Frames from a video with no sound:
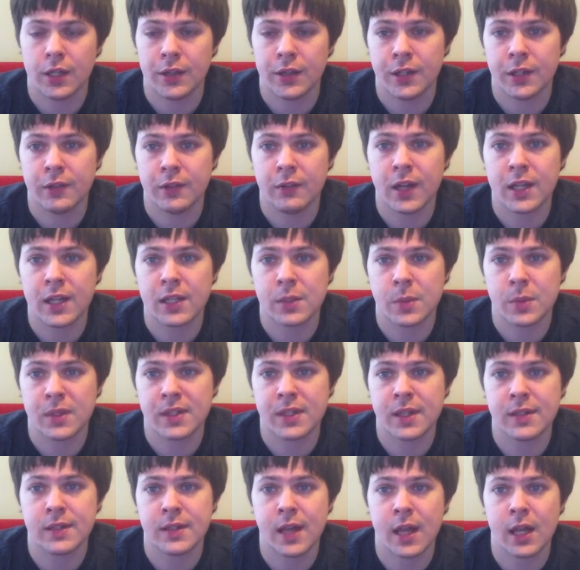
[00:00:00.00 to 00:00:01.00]
The device was
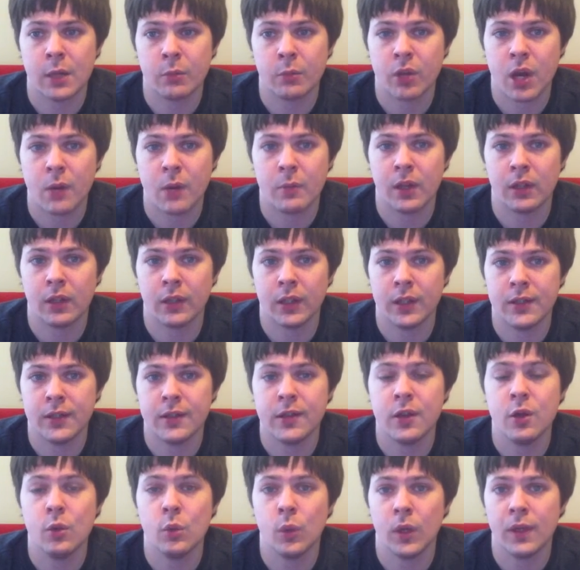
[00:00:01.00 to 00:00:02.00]
designed primarily to
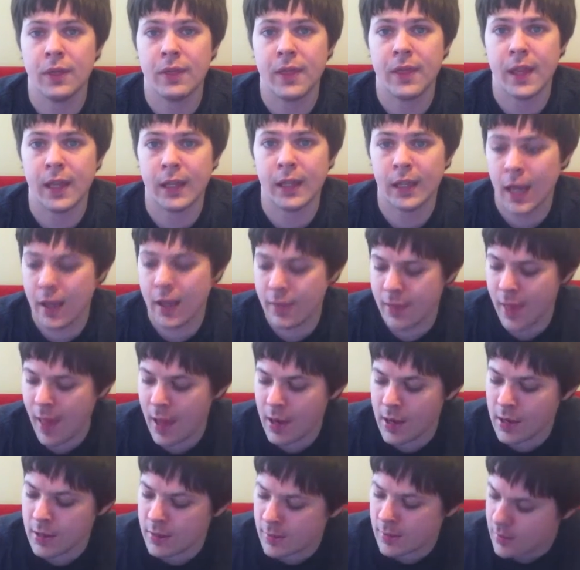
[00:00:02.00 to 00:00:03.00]
do one thing, and that
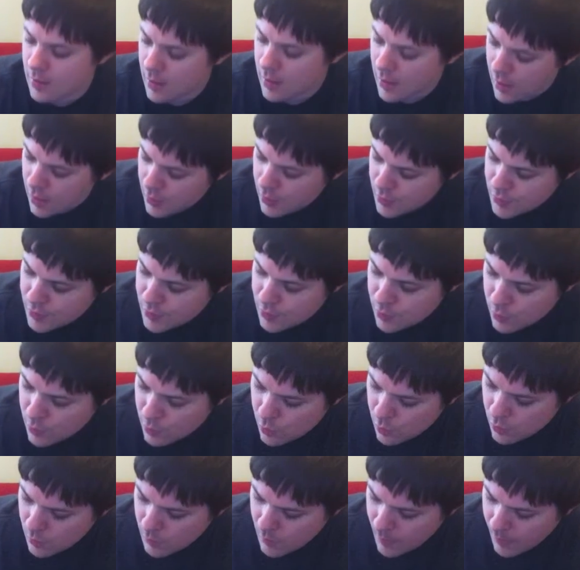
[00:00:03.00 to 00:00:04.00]
is
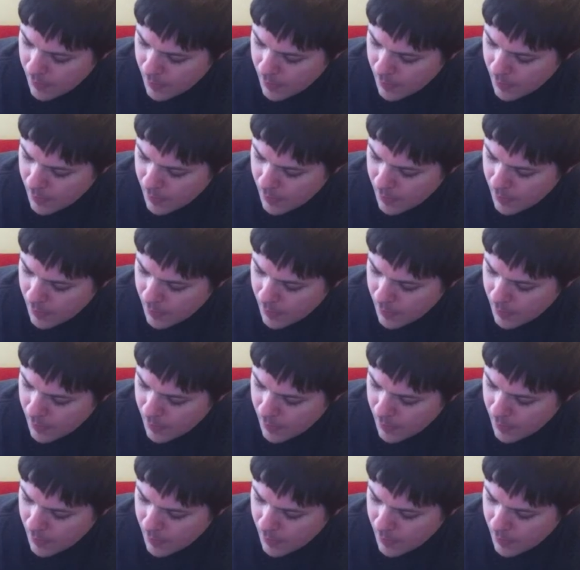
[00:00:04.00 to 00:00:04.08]
to